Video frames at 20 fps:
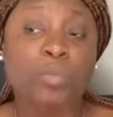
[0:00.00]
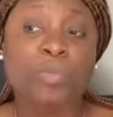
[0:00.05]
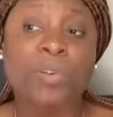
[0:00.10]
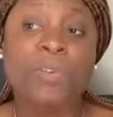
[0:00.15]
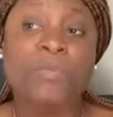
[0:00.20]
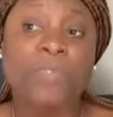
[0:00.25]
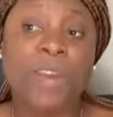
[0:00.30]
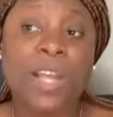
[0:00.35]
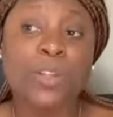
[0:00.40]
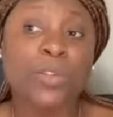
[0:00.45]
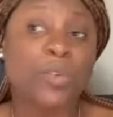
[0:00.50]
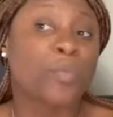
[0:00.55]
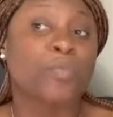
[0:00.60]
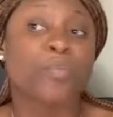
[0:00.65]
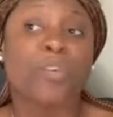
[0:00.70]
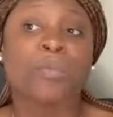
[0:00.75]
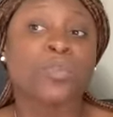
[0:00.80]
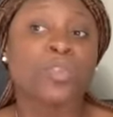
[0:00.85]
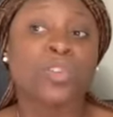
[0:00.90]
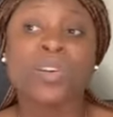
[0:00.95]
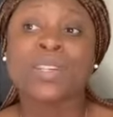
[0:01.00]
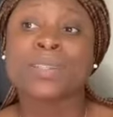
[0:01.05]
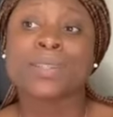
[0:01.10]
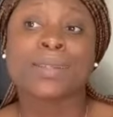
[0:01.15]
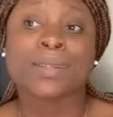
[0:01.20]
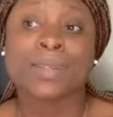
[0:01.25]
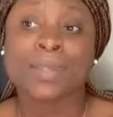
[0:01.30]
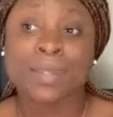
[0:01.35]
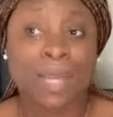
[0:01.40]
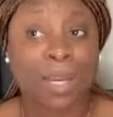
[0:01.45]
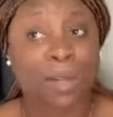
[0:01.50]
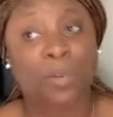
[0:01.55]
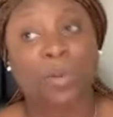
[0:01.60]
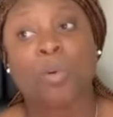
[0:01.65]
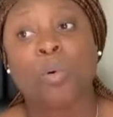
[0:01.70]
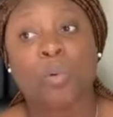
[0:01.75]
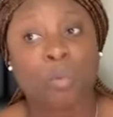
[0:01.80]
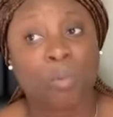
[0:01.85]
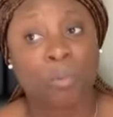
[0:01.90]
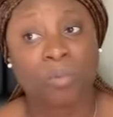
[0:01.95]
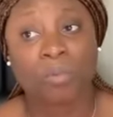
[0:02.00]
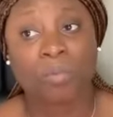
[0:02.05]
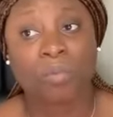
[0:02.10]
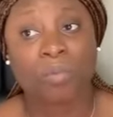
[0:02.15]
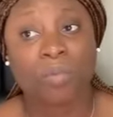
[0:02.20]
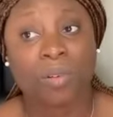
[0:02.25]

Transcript: prevent you from just sitting at home.